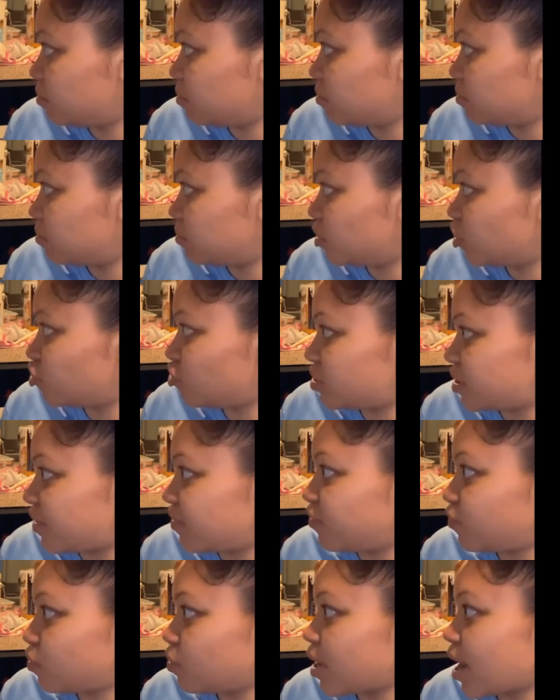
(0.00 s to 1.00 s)
Did you say
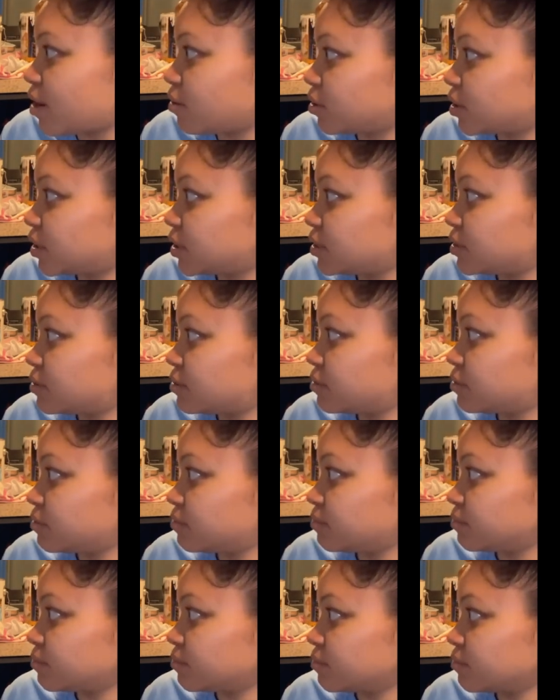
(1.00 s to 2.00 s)
4 hours?
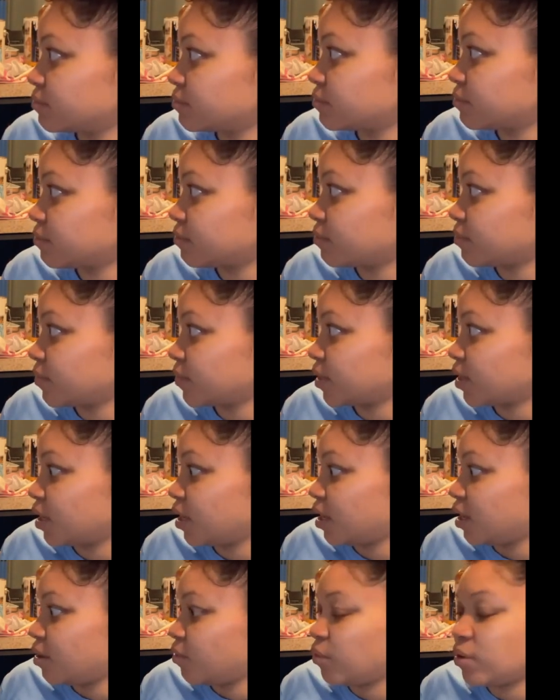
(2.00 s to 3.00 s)

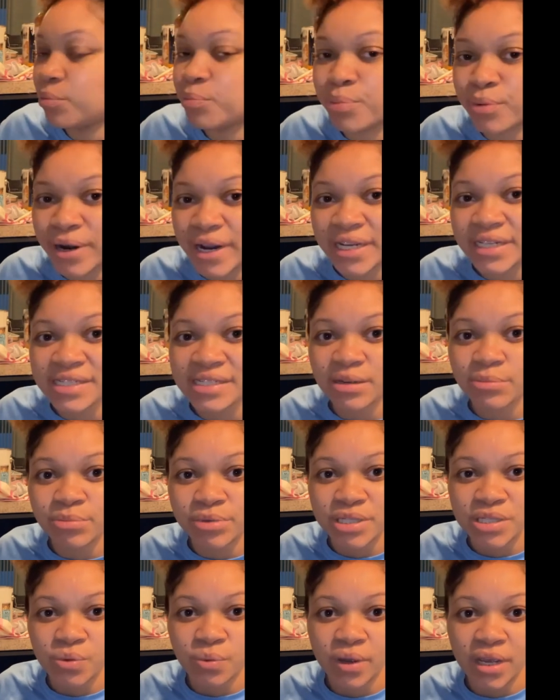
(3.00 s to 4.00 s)
With breaks in
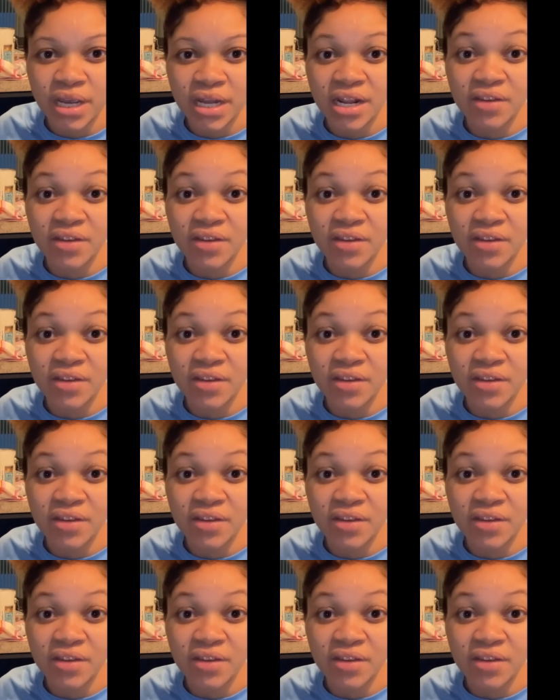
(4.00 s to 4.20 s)
between.